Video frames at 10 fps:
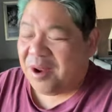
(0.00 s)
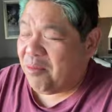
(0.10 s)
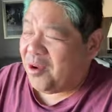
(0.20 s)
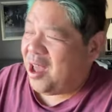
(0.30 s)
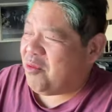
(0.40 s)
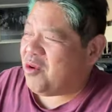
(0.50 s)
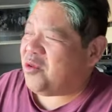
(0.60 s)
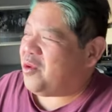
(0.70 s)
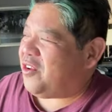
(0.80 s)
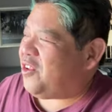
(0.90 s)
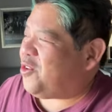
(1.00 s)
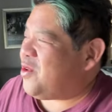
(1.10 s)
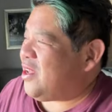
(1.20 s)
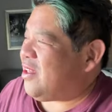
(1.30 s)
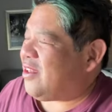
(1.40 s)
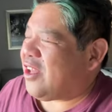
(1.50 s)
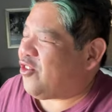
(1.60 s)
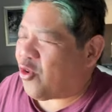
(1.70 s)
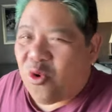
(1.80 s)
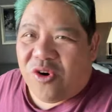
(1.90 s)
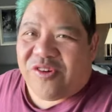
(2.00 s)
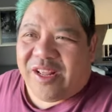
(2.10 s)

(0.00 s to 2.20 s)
And I'm kind of wondering, what is she doing in St. George?